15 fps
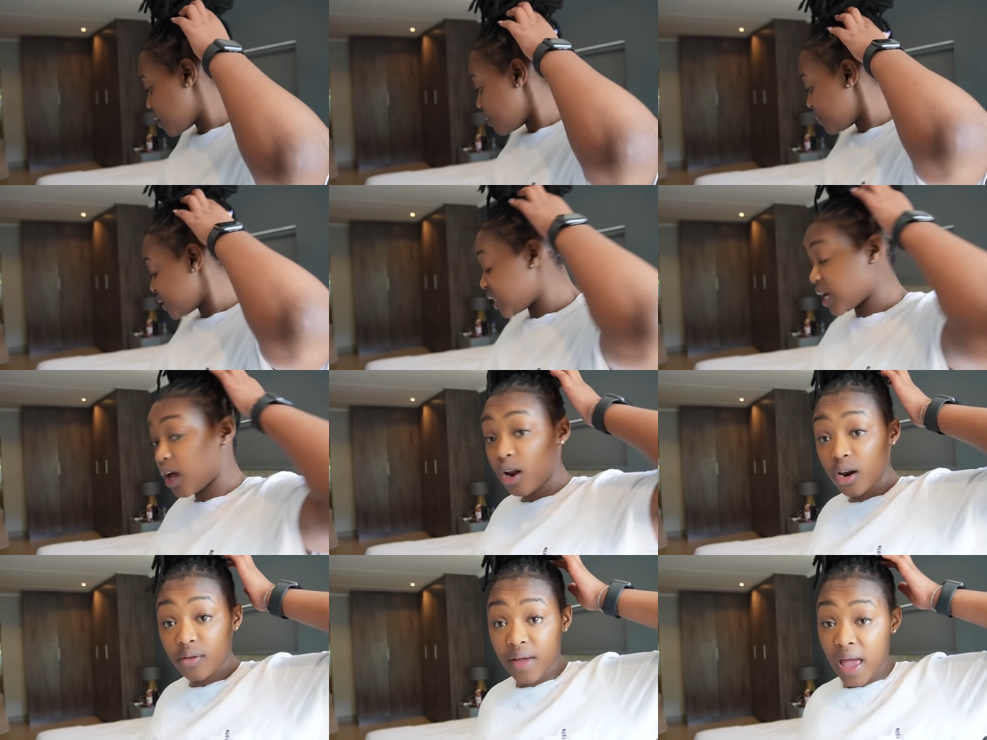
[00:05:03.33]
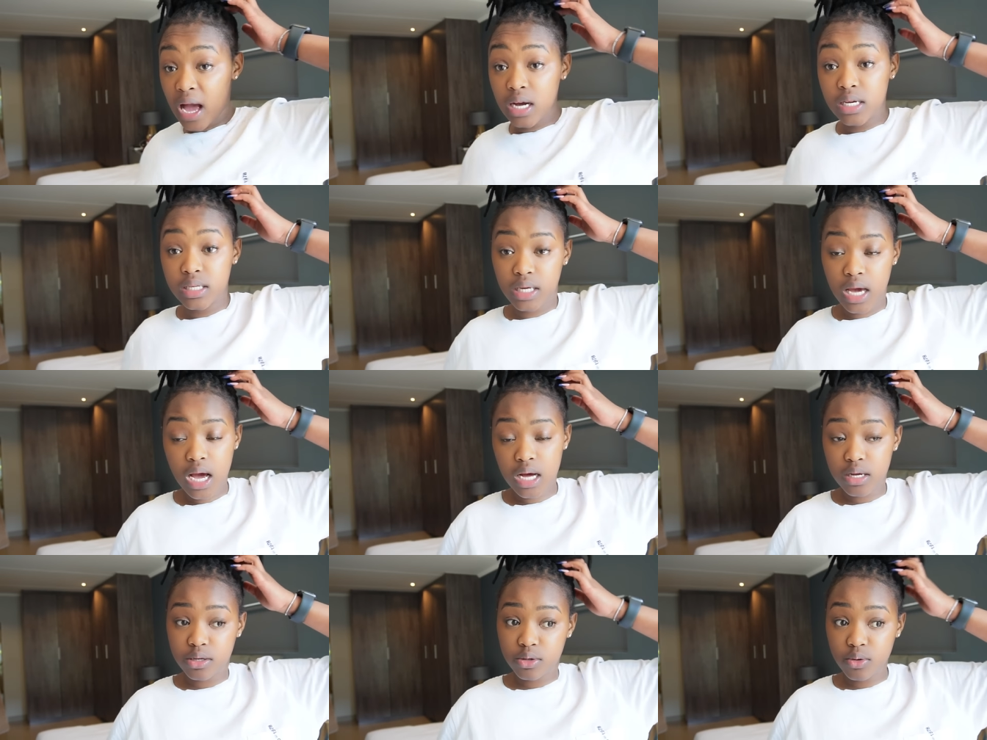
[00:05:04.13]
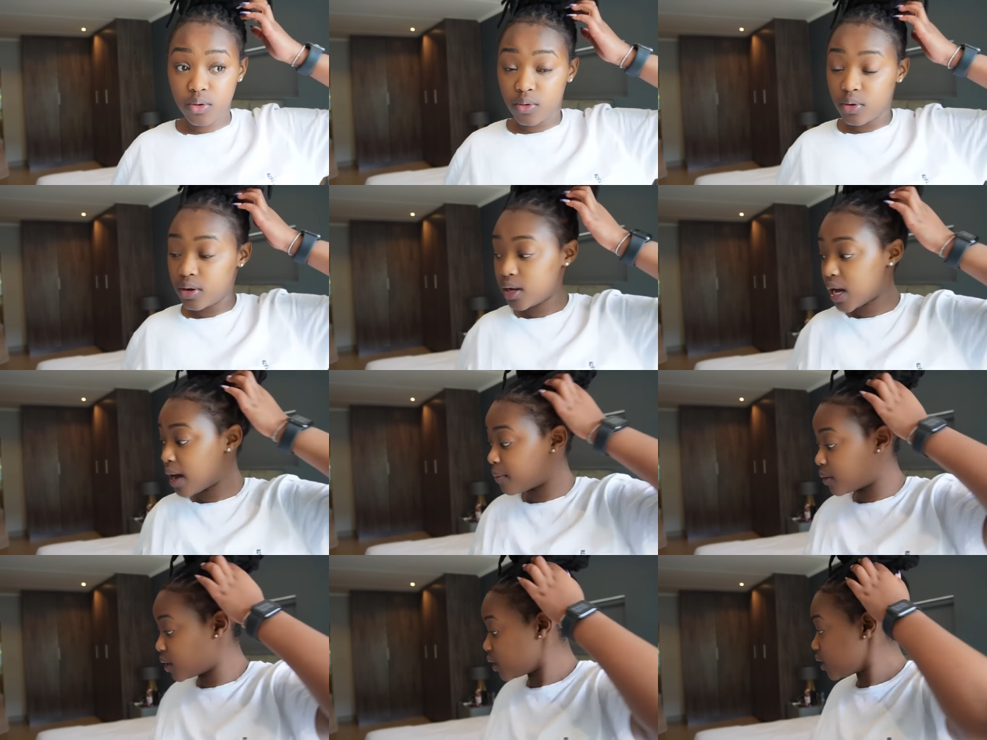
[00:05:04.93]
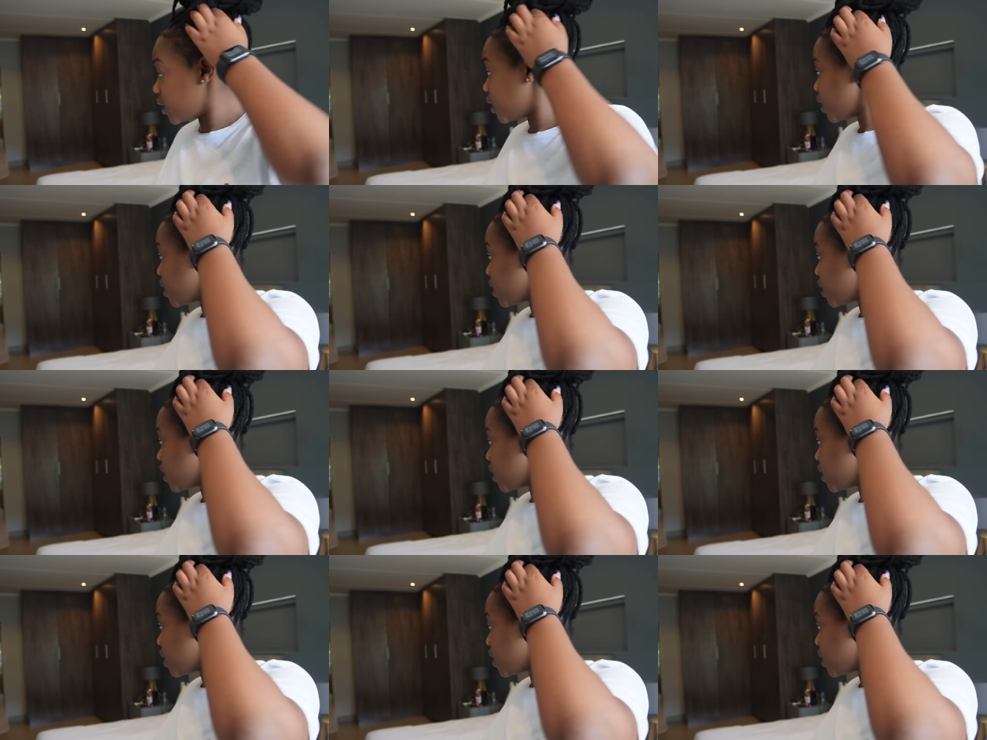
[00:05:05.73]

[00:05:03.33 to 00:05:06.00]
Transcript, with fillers: But there are a lot of hangers here, so I'm gonna